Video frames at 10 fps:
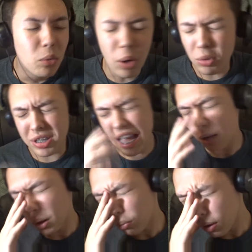what was
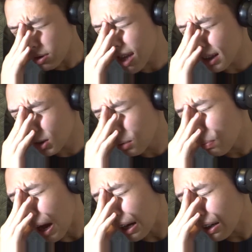that? What What was that
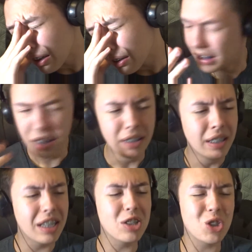look back?
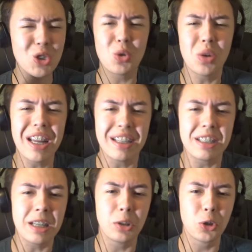As soon
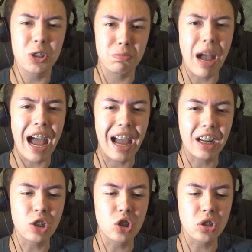as he looks
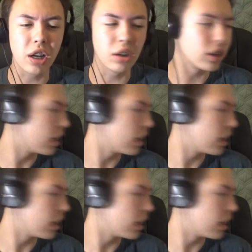back, it's just gonna